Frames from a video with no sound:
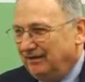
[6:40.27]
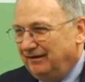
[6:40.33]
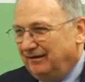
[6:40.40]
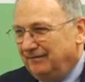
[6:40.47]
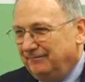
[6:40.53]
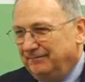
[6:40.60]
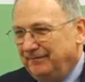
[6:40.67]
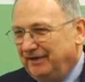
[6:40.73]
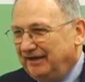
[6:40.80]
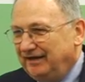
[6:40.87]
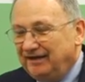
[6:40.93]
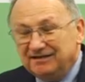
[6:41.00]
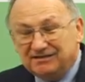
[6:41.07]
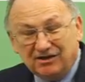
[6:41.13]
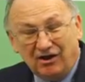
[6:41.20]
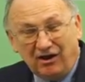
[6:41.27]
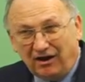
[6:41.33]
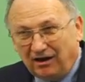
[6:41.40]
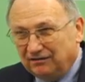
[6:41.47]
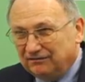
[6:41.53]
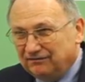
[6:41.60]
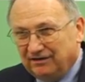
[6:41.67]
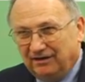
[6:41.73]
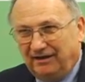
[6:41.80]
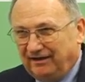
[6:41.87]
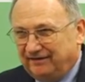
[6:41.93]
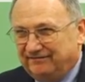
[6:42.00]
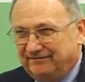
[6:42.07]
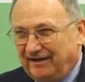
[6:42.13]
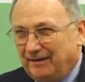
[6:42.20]
Um, it is hard to
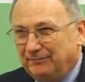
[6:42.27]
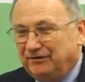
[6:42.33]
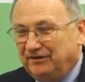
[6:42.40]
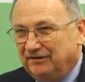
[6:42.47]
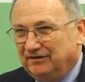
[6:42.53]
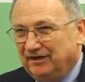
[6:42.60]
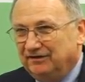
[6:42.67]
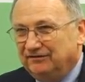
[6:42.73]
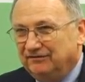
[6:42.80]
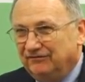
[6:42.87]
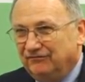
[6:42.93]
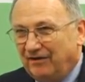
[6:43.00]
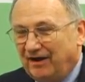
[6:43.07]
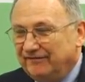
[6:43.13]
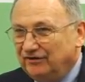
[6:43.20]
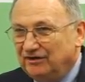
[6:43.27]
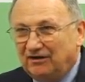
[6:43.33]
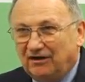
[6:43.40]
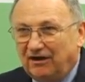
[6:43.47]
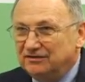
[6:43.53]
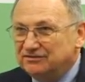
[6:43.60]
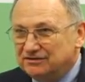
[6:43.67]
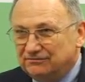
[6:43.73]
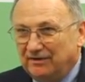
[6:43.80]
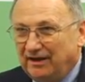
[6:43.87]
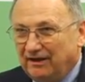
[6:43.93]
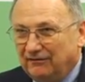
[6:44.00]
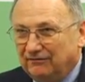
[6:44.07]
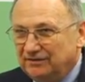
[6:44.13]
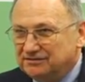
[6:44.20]
accept that driving cars
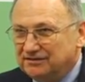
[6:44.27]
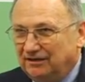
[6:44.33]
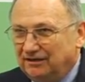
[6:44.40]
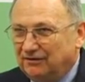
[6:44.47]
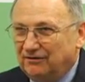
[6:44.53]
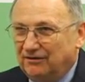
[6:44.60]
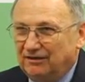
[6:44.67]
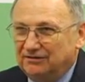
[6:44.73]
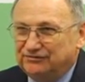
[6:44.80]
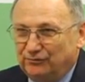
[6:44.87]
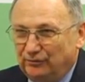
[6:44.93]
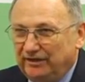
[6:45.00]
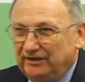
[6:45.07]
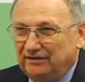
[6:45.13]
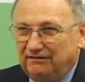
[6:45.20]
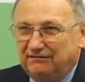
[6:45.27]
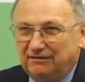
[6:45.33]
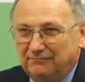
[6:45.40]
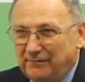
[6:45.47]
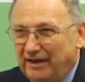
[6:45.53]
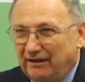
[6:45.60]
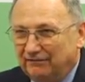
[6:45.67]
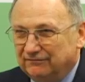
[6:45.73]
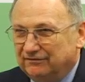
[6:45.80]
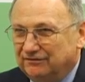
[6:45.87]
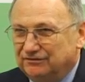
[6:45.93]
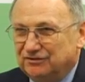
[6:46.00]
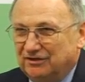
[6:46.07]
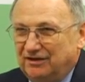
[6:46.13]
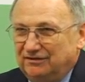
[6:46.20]
around is going to cause Greenland to melt or
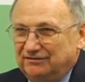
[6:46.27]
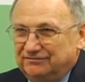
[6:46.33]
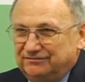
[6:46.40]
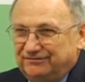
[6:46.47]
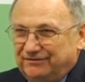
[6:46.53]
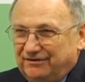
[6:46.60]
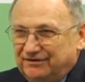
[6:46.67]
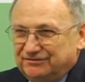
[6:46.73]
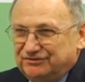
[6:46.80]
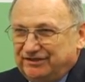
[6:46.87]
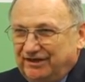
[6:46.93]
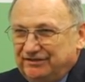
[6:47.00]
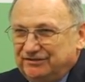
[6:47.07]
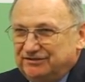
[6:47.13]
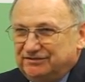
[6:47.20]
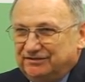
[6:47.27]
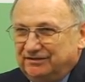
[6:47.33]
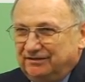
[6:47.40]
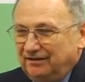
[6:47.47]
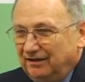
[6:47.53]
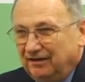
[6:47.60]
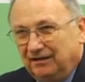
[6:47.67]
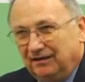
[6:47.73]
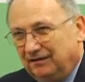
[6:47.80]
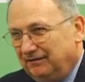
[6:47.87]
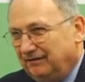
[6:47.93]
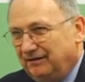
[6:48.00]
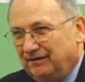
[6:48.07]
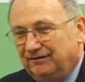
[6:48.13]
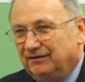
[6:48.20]
char- cause changes in
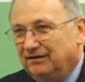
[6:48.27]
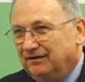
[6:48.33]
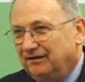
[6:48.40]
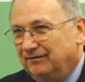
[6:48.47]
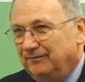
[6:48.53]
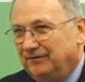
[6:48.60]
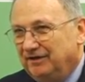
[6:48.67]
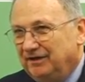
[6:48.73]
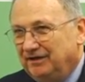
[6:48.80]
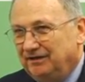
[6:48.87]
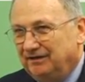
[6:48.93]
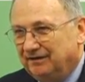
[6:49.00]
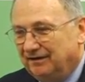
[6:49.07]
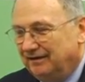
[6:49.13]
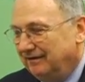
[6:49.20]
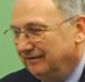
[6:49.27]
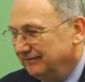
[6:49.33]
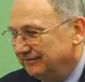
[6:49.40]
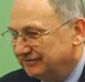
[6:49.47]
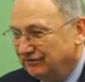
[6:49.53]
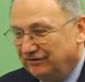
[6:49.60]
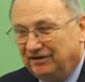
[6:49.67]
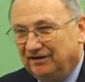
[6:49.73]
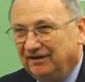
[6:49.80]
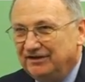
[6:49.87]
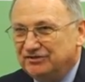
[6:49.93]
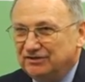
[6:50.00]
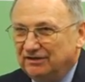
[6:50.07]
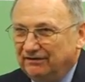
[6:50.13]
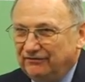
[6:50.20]
in the the uh,
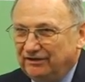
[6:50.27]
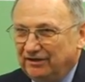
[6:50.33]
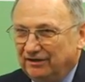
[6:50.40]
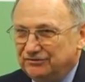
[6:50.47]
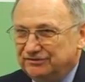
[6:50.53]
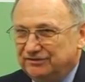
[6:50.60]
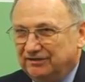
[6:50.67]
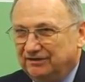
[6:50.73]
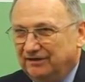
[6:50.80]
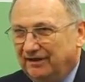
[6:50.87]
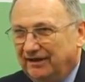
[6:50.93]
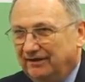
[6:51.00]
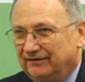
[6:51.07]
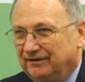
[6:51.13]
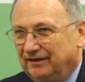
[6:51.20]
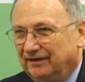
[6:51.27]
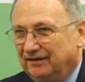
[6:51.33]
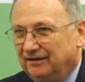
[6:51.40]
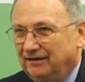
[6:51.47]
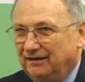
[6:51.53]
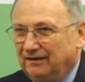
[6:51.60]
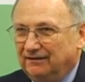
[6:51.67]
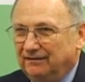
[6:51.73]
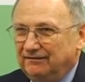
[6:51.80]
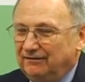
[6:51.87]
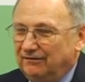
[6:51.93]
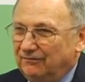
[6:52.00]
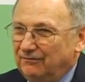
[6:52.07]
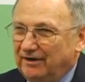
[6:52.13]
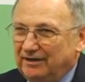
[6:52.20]
circulation of the ocean, and that you
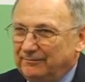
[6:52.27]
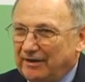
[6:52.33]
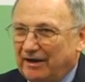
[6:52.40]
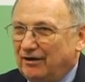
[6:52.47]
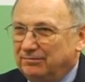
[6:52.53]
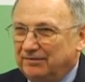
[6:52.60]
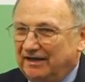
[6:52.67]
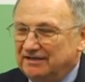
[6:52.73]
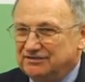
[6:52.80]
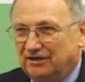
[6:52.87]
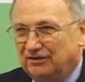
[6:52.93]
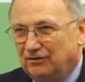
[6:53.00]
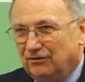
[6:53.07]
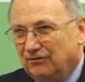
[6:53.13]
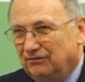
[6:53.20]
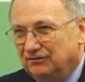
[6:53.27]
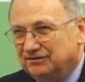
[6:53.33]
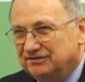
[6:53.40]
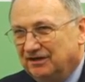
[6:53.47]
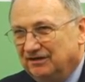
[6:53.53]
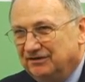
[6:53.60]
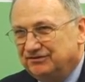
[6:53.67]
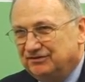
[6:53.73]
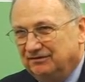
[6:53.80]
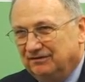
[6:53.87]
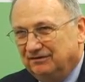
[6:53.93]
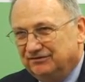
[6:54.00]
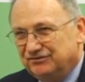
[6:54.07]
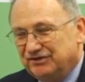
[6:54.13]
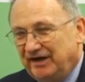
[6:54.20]
know running power plants on coal is going
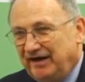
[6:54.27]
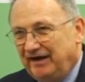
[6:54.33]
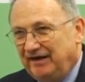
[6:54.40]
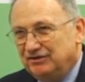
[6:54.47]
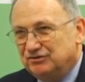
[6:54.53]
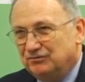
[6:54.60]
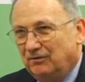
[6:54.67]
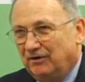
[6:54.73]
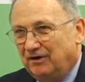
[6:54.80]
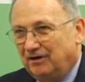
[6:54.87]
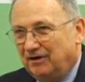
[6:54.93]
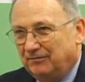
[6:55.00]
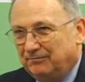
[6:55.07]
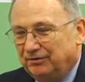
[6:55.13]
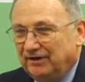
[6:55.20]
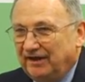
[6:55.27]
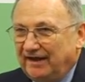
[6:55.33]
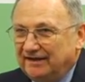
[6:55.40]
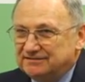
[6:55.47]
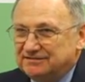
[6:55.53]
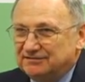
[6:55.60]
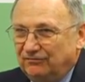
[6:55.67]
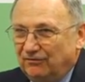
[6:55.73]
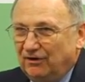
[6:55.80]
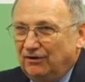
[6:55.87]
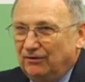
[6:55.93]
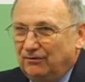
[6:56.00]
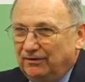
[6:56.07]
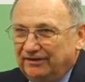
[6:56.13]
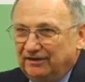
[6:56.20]
to change where plants
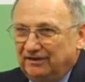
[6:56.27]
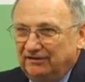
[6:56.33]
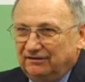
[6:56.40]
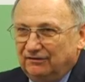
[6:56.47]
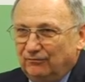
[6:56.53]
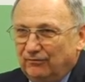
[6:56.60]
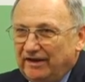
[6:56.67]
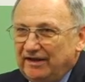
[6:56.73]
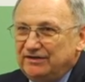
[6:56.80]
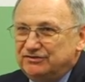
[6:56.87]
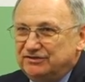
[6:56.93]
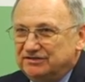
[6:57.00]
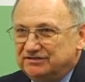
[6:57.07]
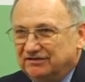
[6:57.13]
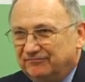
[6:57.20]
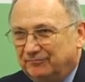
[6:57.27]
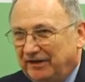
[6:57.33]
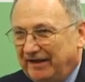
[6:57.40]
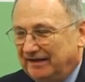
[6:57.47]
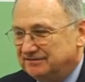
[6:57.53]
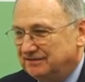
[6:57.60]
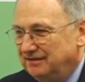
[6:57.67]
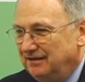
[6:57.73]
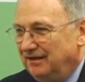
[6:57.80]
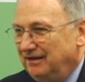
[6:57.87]
grow and the, the ranges of plants.